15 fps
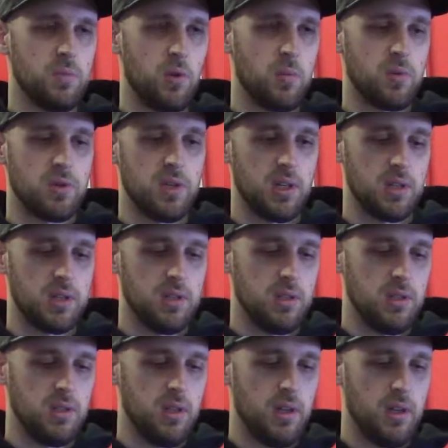more
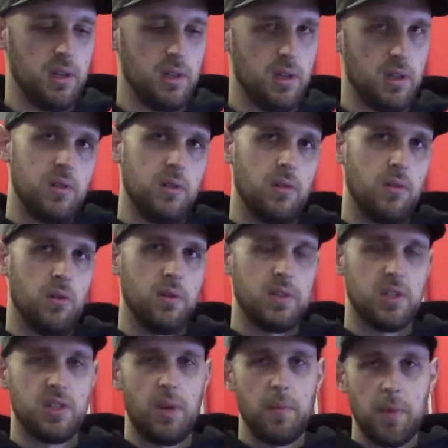protected. Like well, it's
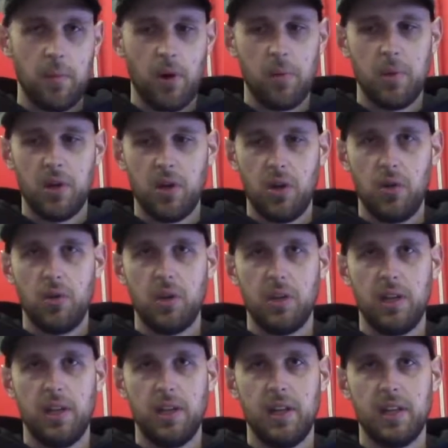a semi-permanent coating
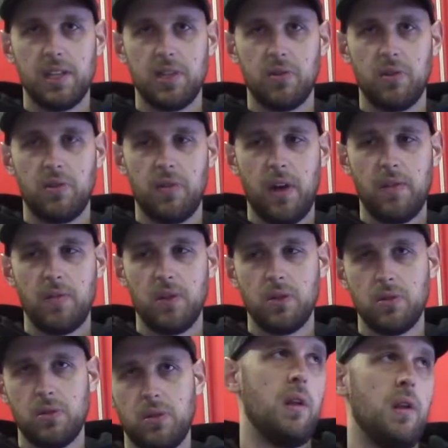that lasts three to five
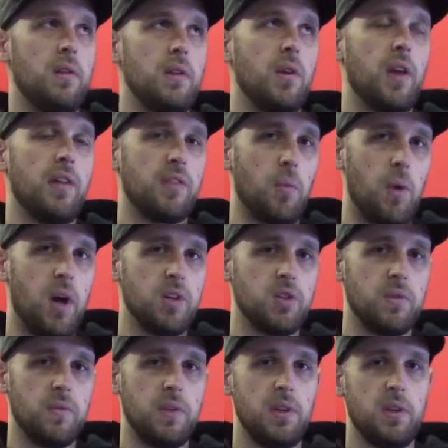years. You only have to wash
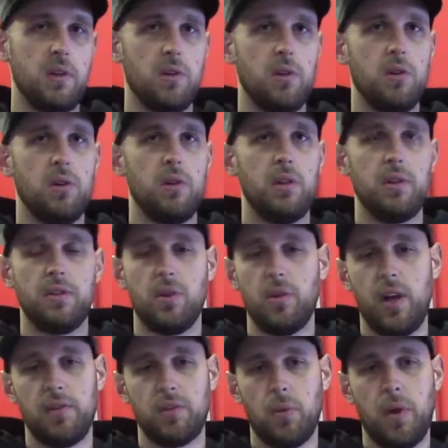your vehicle and
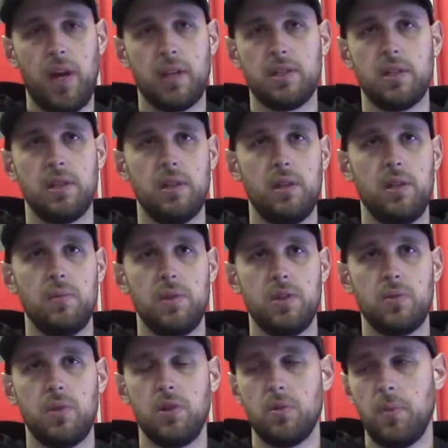don't have to wax it in
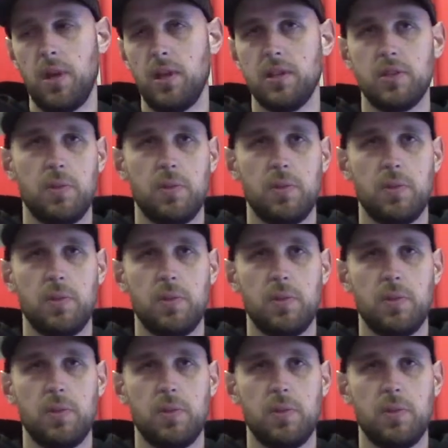between your maintenance